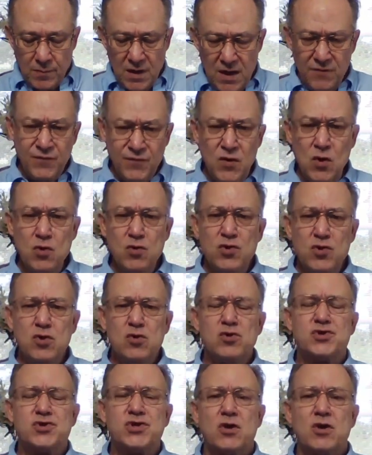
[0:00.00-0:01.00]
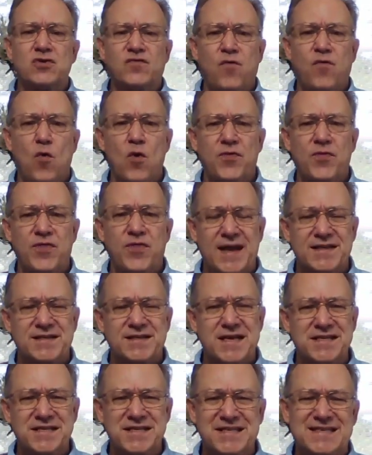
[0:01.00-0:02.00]
If you use those 4
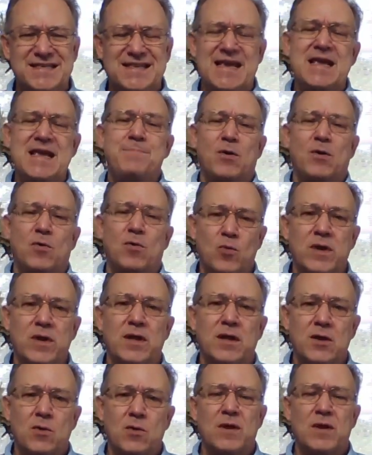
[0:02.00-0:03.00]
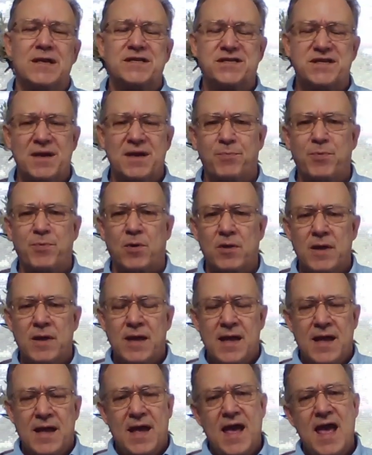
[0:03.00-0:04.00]
things and just keep it really, really simple,
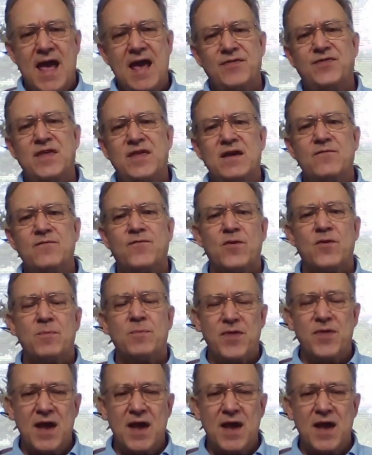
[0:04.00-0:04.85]
and then from